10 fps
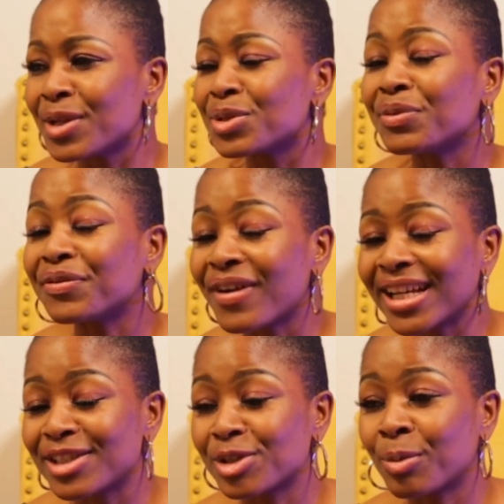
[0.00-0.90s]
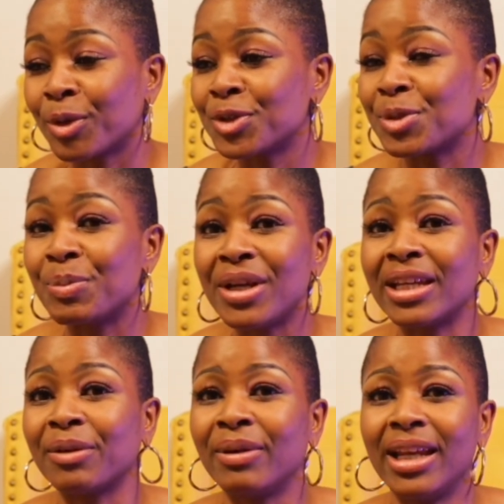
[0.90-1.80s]
to find someone to be
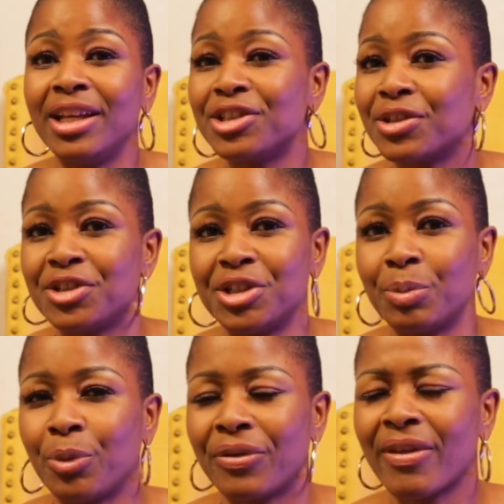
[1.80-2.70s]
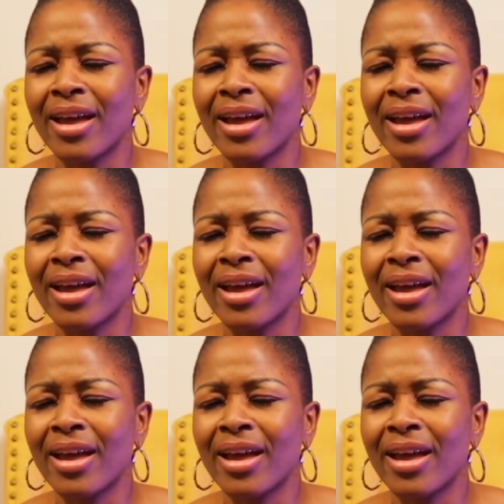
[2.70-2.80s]
in a relationship with,